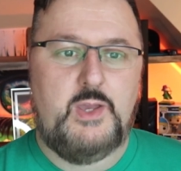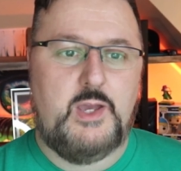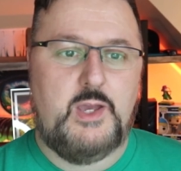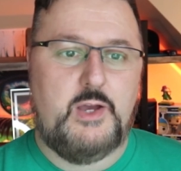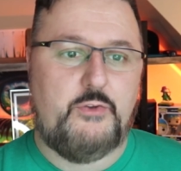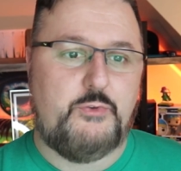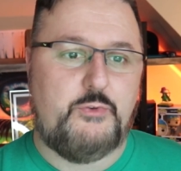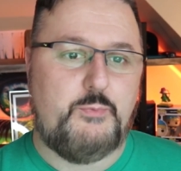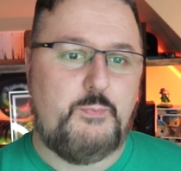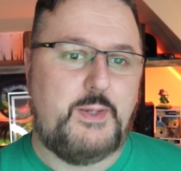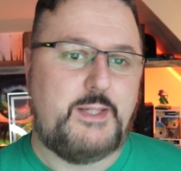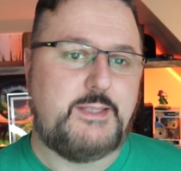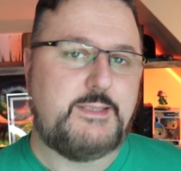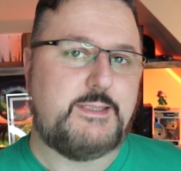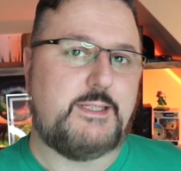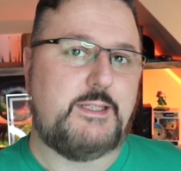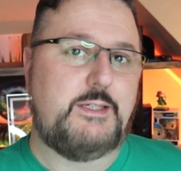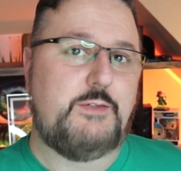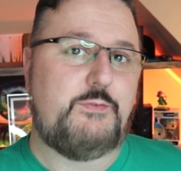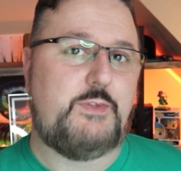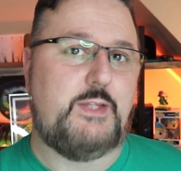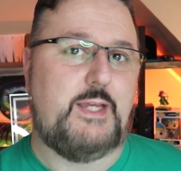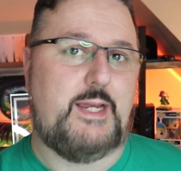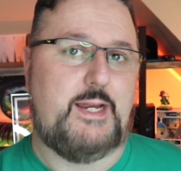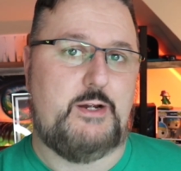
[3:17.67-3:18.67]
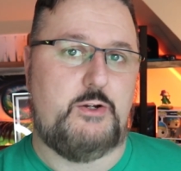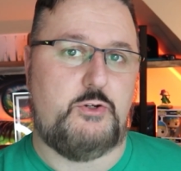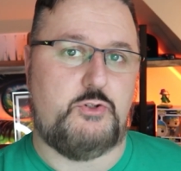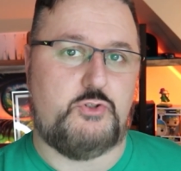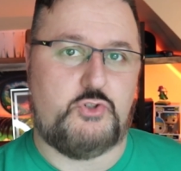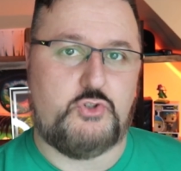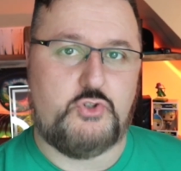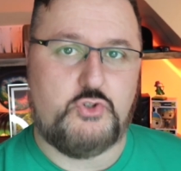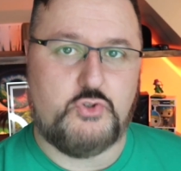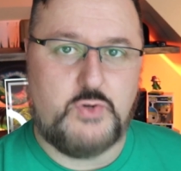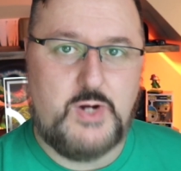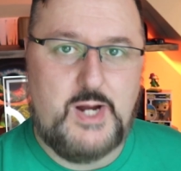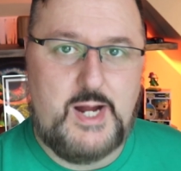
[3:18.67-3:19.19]
So basically, if the air's
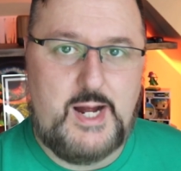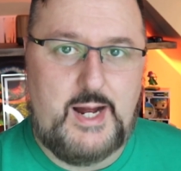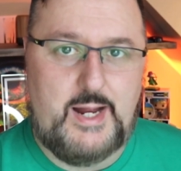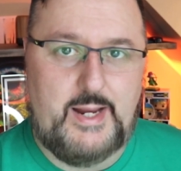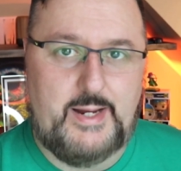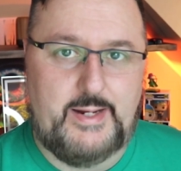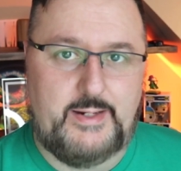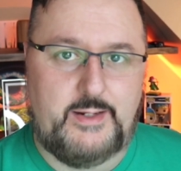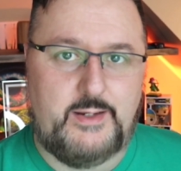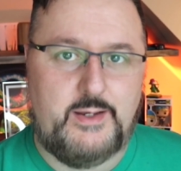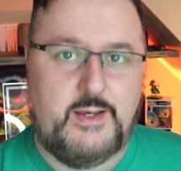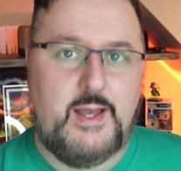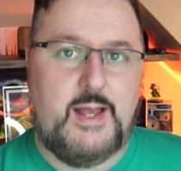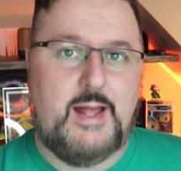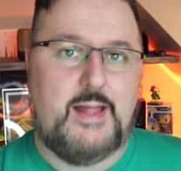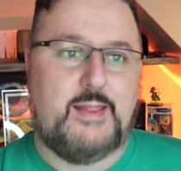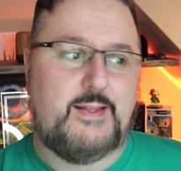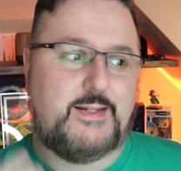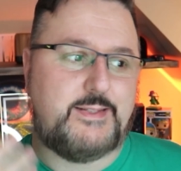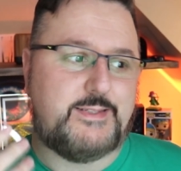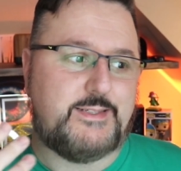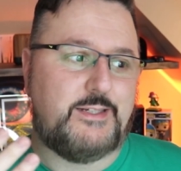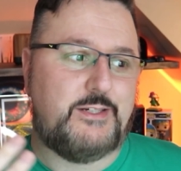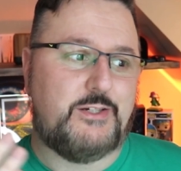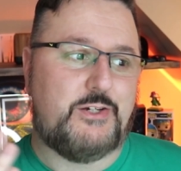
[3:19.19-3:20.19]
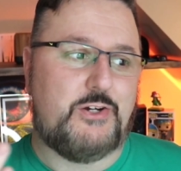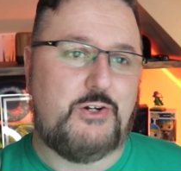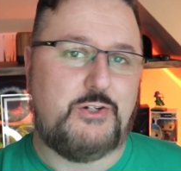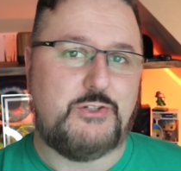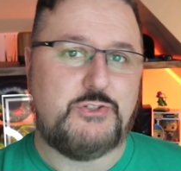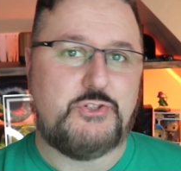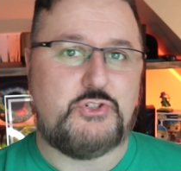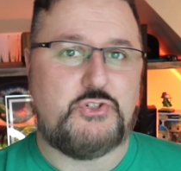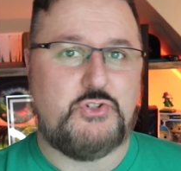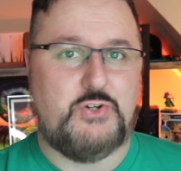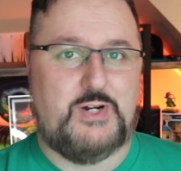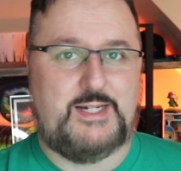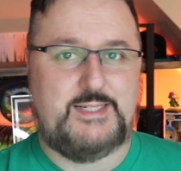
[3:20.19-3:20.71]
dry, that's going to cause
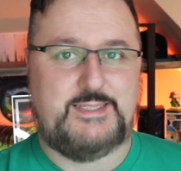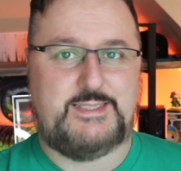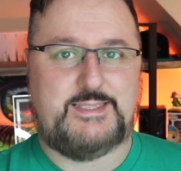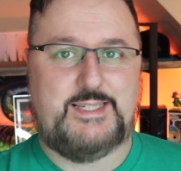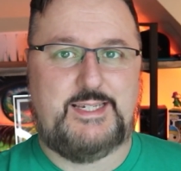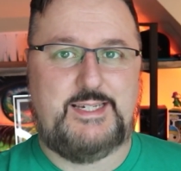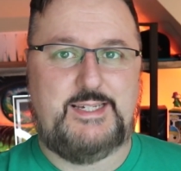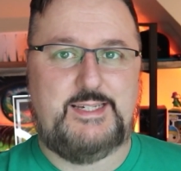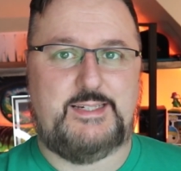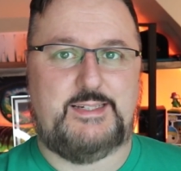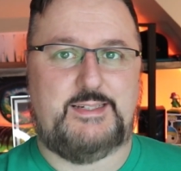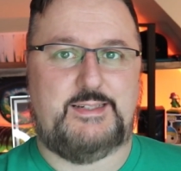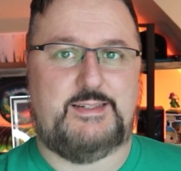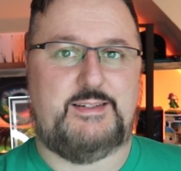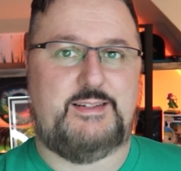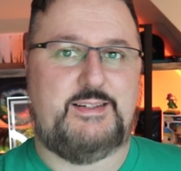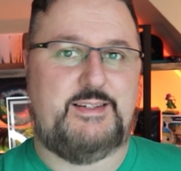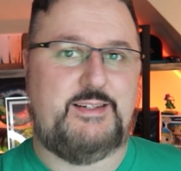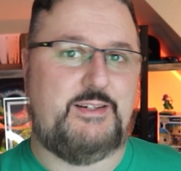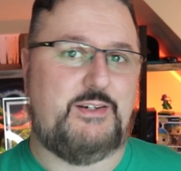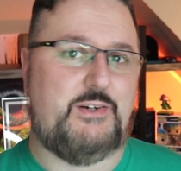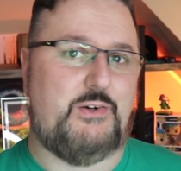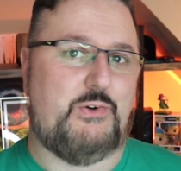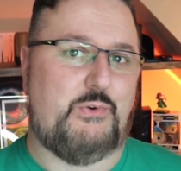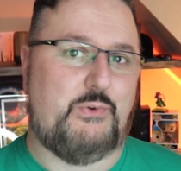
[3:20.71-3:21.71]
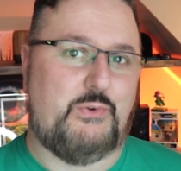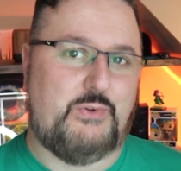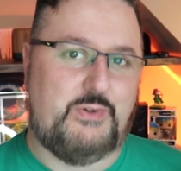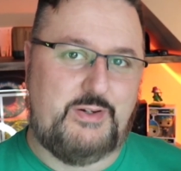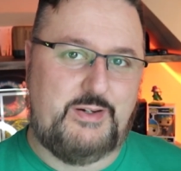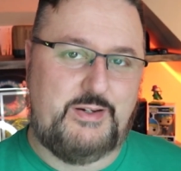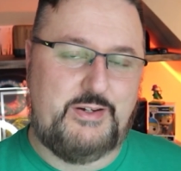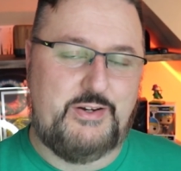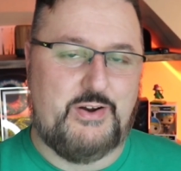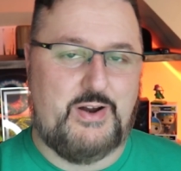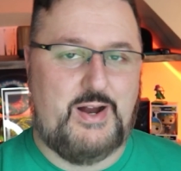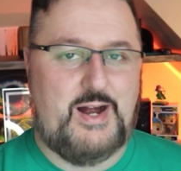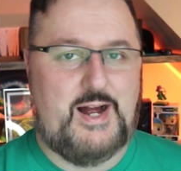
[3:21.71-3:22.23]
dry skin. You know,
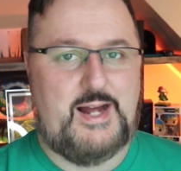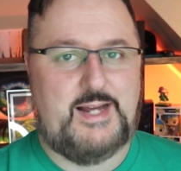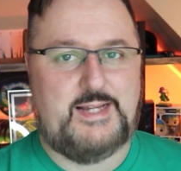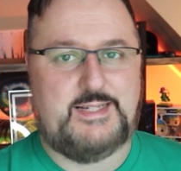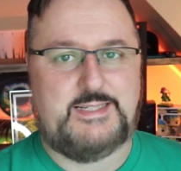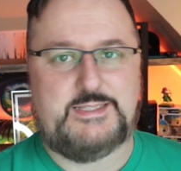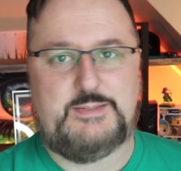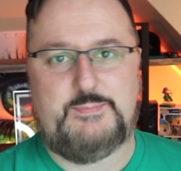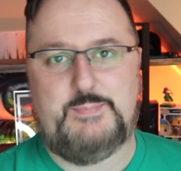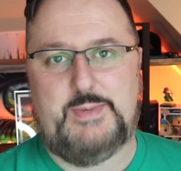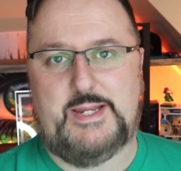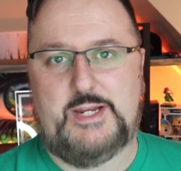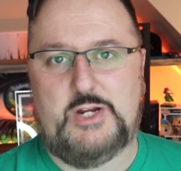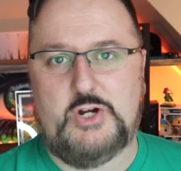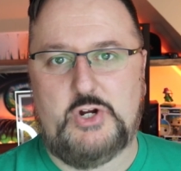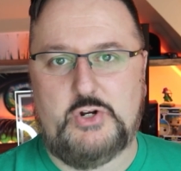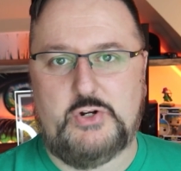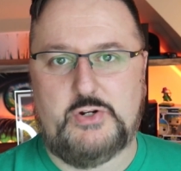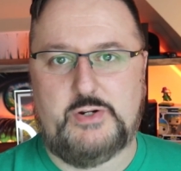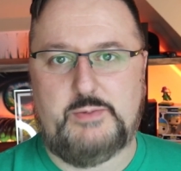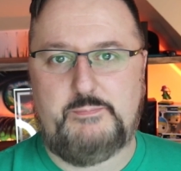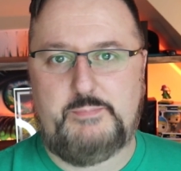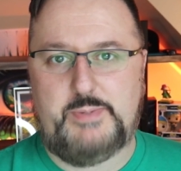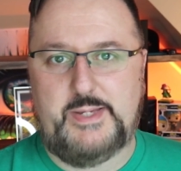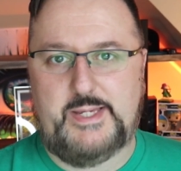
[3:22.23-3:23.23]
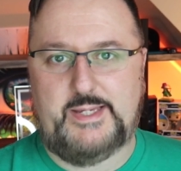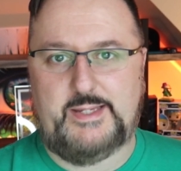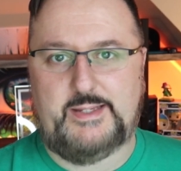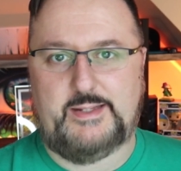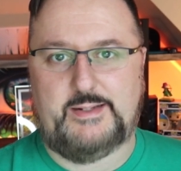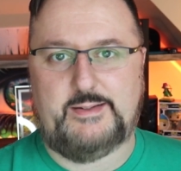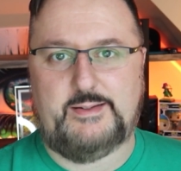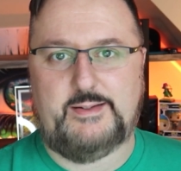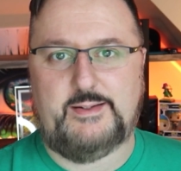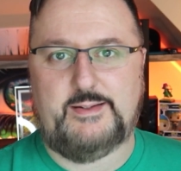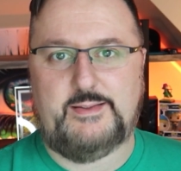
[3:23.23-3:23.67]
your eyes may hurt a bit.